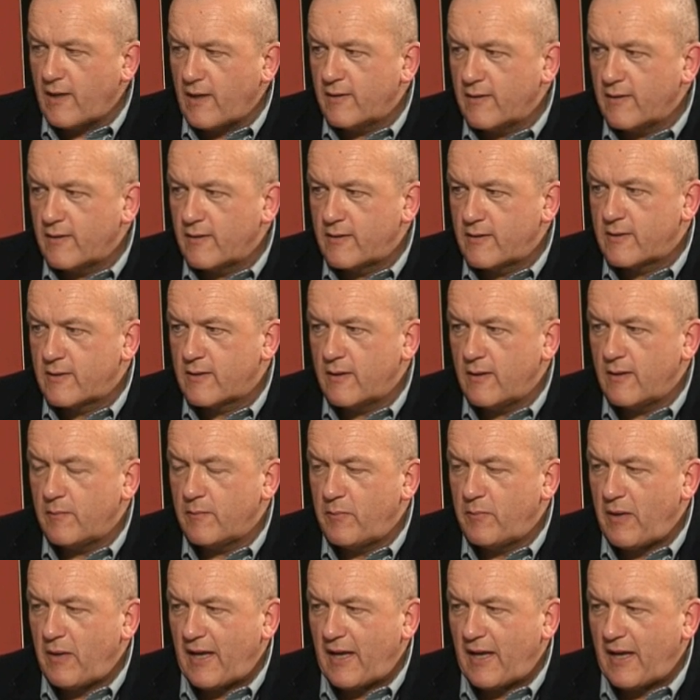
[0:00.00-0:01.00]
that
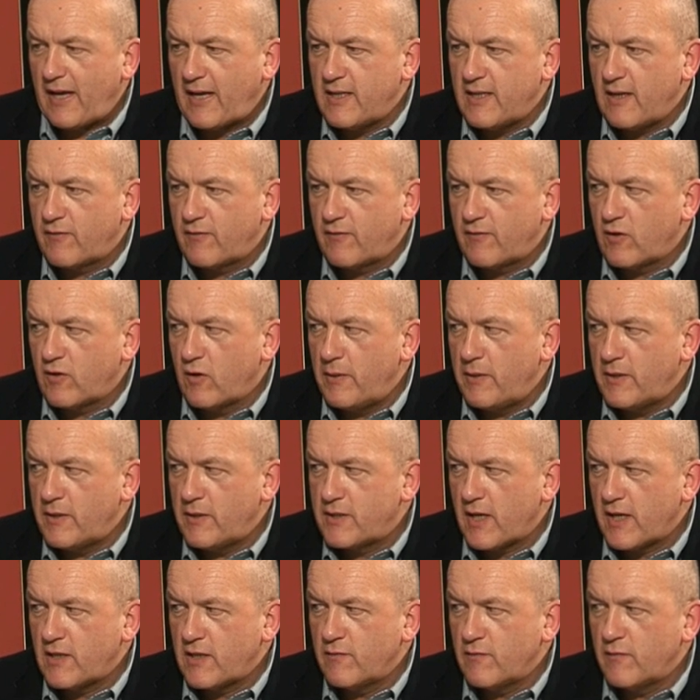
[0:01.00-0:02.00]
black has enough
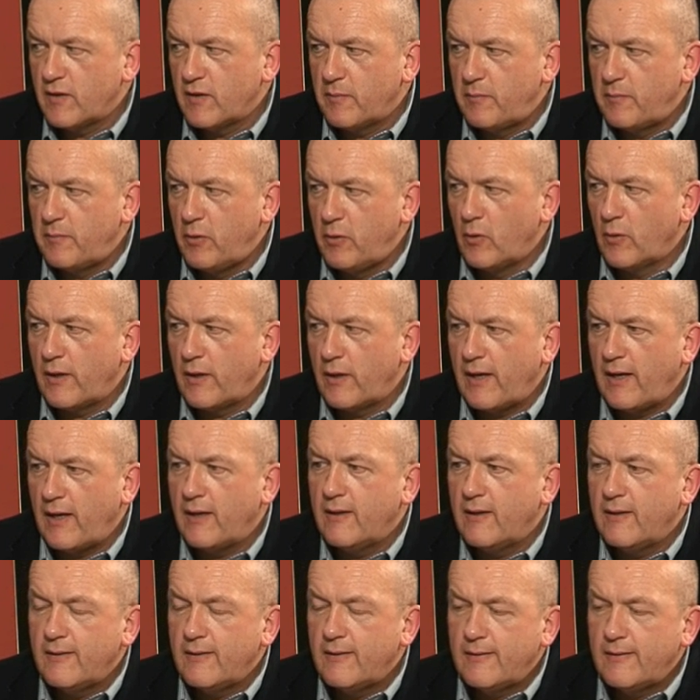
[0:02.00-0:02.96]
compensation for the pawn here,